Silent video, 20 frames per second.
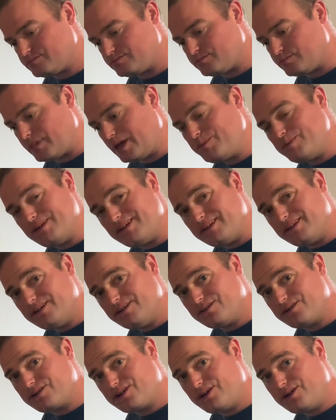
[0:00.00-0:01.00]
maybe a
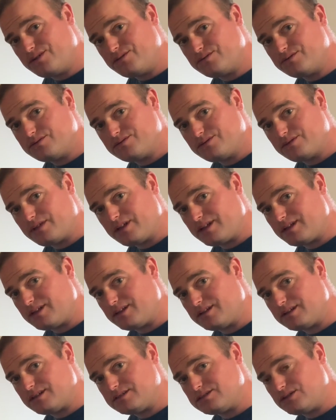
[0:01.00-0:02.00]
year ago,
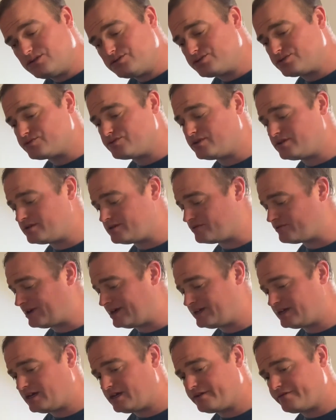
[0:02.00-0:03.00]
and as long as you're running the right
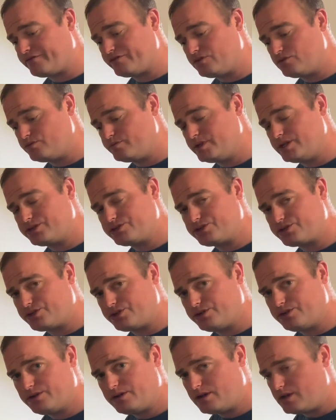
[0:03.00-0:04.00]
kind of fuel mixture,